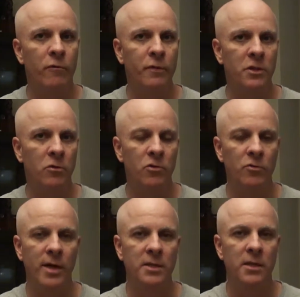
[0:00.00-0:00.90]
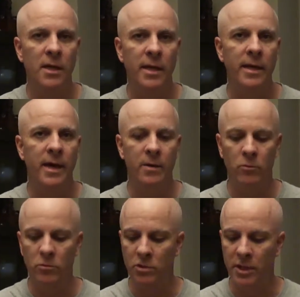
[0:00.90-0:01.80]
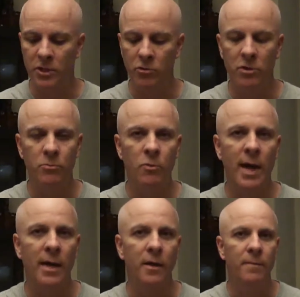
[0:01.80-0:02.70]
physical address, and I will send you some swag.